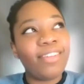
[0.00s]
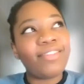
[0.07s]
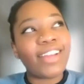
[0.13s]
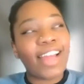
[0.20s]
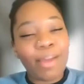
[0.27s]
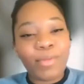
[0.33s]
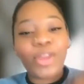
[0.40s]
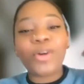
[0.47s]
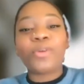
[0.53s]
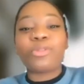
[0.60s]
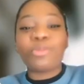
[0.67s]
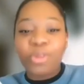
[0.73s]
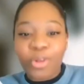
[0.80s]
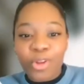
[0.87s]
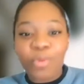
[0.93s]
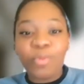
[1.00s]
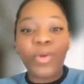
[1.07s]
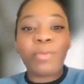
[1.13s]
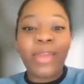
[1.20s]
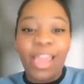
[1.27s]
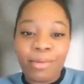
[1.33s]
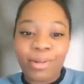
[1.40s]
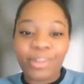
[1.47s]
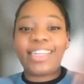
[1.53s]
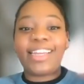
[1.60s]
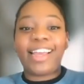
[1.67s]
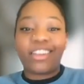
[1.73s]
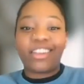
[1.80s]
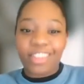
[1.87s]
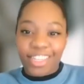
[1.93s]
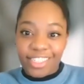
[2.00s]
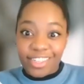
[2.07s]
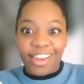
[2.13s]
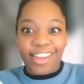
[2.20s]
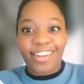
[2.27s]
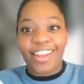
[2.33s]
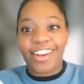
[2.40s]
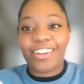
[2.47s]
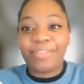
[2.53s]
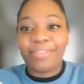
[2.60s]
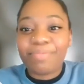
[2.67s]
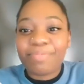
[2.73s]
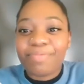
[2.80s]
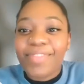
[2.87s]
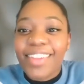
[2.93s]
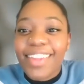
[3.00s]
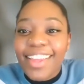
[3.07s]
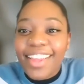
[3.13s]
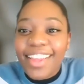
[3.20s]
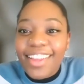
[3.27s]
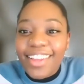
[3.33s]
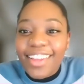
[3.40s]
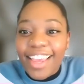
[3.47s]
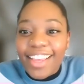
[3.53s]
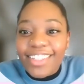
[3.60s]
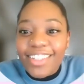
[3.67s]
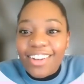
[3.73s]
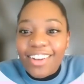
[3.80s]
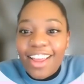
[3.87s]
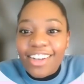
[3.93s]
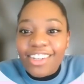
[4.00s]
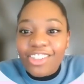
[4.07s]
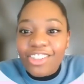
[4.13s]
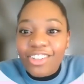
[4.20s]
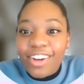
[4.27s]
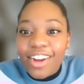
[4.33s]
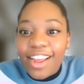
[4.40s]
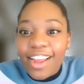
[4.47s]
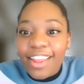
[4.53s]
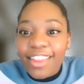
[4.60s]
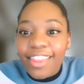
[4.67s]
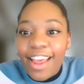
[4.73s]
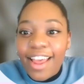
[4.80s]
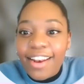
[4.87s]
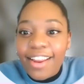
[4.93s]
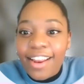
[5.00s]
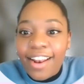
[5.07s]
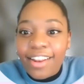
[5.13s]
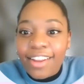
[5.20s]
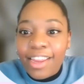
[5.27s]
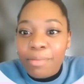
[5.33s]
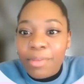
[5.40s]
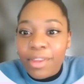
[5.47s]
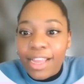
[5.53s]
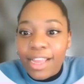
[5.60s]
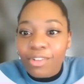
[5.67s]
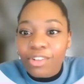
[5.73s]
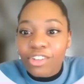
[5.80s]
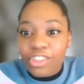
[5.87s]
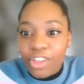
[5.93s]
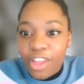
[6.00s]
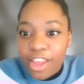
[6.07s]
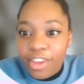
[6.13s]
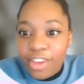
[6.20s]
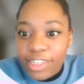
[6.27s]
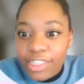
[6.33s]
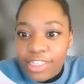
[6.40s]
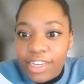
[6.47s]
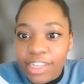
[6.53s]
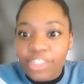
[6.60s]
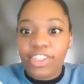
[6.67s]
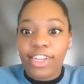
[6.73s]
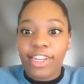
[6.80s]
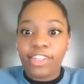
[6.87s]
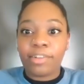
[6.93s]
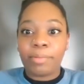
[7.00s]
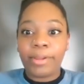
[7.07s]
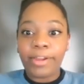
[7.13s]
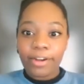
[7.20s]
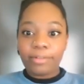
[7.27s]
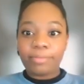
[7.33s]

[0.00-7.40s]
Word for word: time we go through the loop, we'll be able to guess the second letter. Okay, so let's try that, and I'll keep this counter so that you can see it change up here.